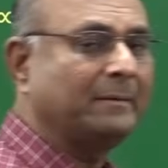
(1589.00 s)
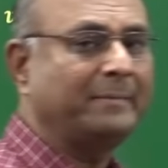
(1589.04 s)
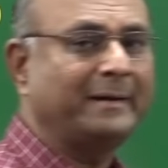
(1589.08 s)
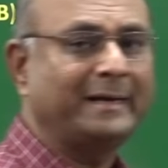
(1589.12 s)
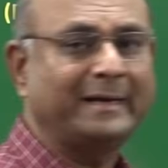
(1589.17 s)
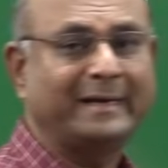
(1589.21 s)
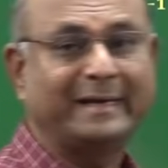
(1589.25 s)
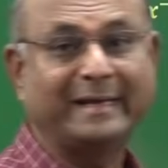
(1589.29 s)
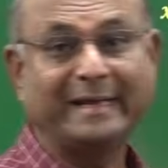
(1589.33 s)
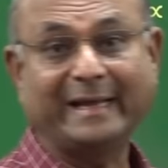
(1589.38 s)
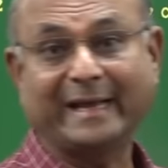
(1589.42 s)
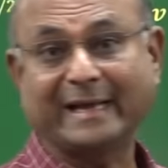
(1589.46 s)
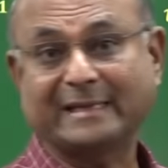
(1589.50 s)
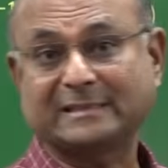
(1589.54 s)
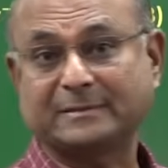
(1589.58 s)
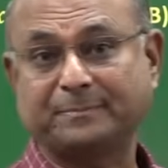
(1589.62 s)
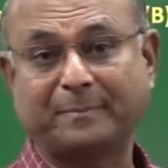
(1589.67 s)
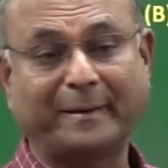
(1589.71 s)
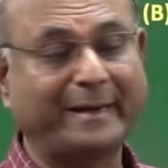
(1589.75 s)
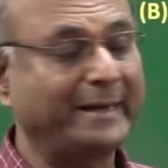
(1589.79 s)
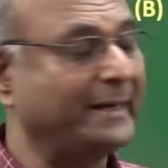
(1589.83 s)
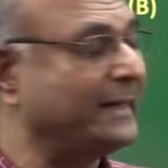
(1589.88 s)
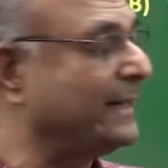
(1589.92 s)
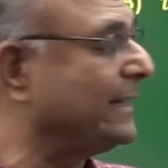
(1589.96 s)
be dx
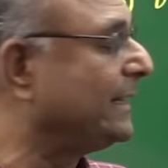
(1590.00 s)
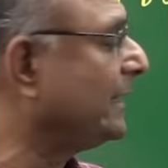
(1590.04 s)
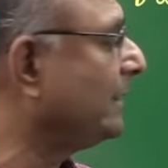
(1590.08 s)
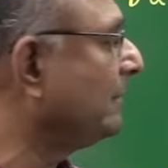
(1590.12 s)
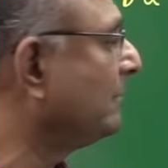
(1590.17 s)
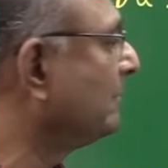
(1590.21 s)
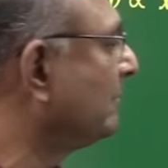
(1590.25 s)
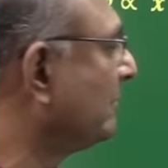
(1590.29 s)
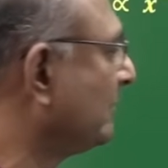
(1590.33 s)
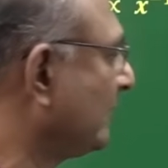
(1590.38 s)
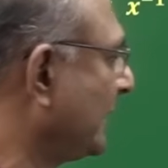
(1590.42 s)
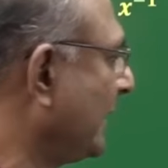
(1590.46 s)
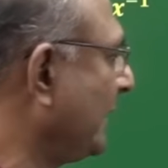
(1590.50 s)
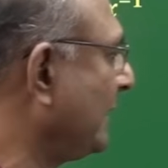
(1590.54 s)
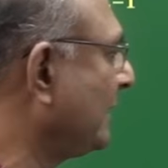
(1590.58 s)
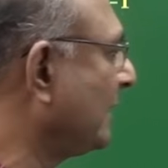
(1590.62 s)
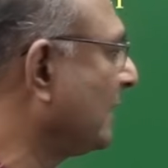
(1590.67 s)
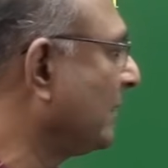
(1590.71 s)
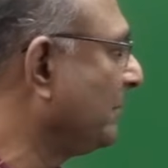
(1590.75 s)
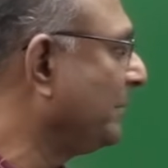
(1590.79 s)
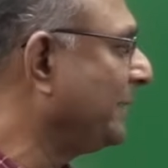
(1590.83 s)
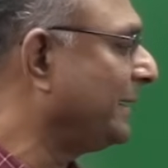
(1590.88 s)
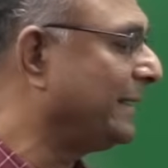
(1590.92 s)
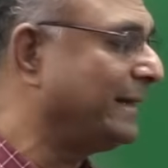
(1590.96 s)
by dt, right? It
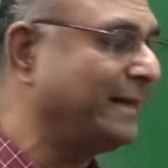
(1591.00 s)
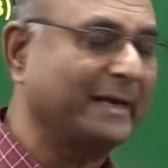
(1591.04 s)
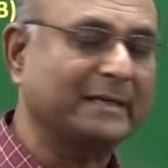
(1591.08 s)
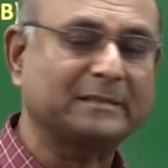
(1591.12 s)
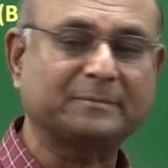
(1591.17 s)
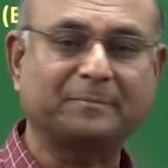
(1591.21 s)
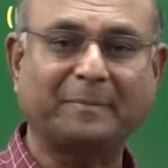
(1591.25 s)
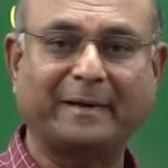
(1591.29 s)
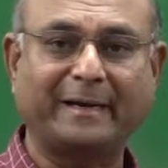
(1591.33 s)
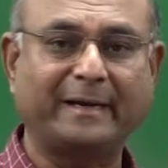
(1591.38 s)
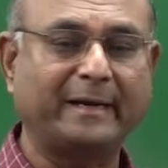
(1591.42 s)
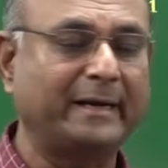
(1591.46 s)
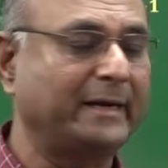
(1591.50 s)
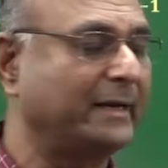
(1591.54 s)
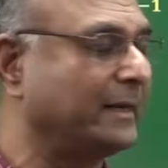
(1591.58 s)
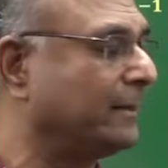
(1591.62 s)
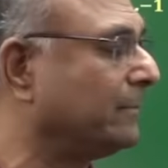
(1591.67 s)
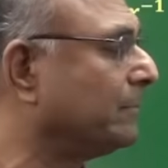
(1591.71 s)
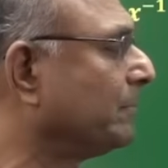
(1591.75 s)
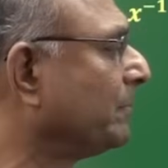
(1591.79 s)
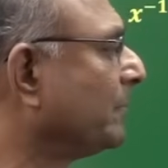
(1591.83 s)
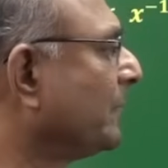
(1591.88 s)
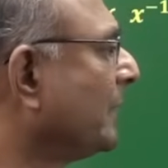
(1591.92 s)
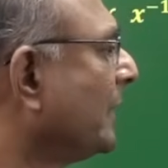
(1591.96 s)
will be dx by dt.
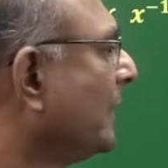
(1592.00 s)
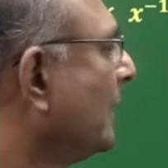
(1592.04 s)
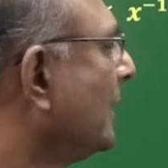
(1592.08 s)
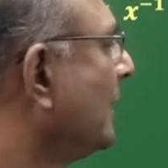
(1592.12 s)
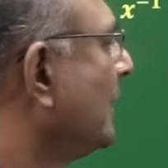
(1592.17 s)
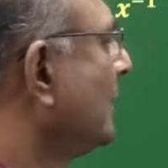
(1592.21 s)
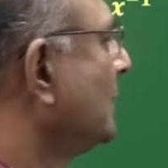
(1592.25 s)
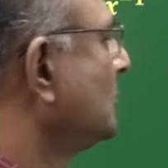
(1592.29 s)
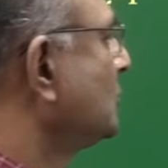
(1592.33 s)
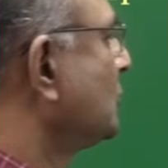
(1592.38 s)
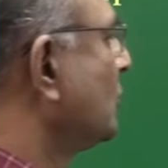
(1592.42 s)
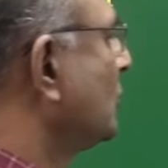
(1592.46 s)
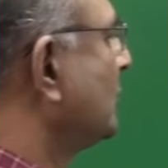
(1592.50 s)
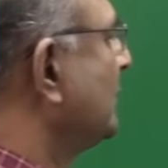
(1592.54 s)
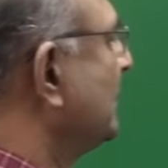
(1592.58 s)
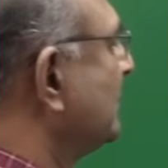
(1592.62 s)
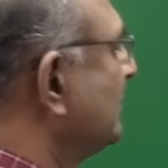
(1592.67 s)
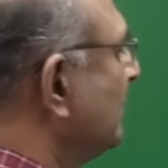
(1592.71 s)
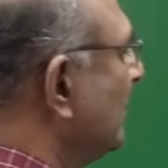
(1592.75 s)
So this